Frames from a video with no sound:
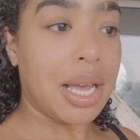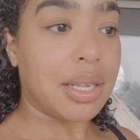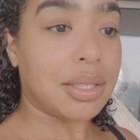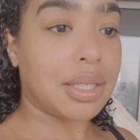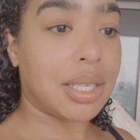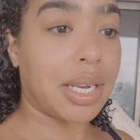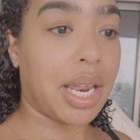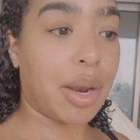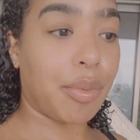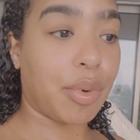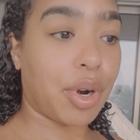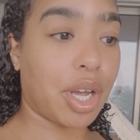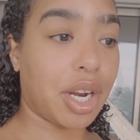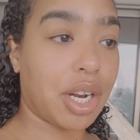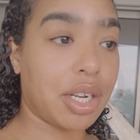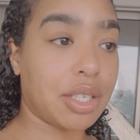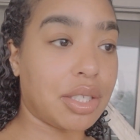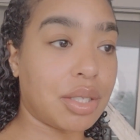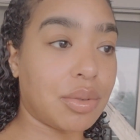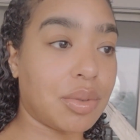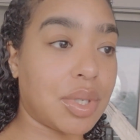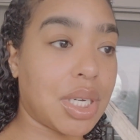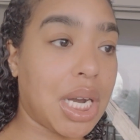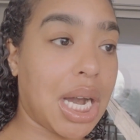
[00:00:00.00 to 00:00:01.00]
Today we're gonna
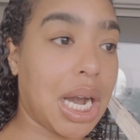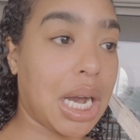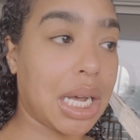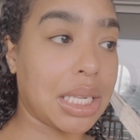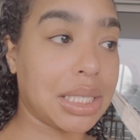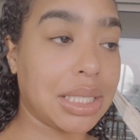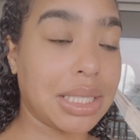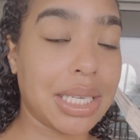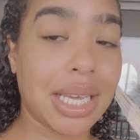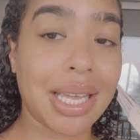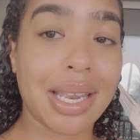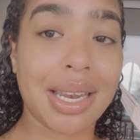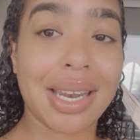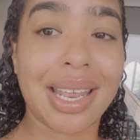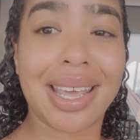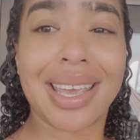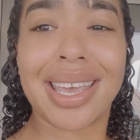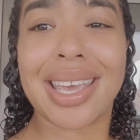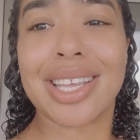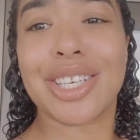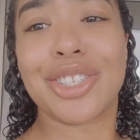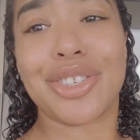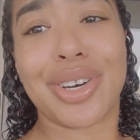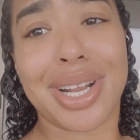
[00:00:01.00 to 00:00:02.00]
do content and
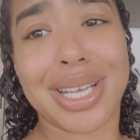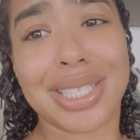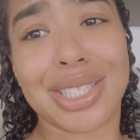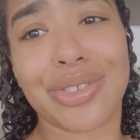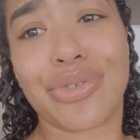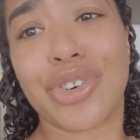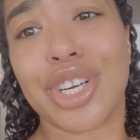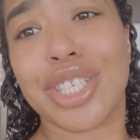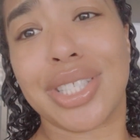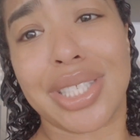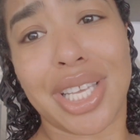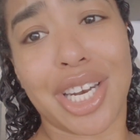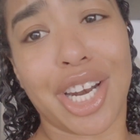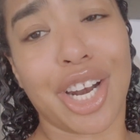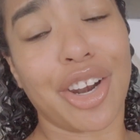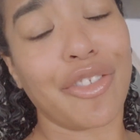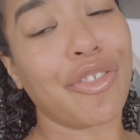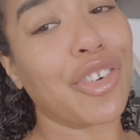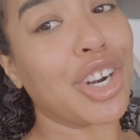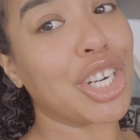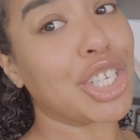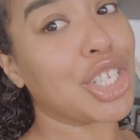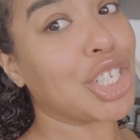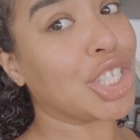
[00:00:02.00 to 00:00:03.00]
get dressed for dinner
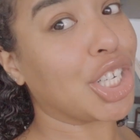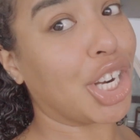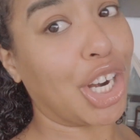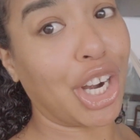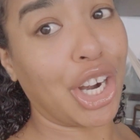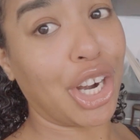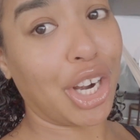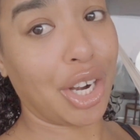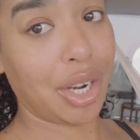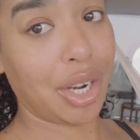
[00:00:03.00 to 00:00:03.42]
for sure.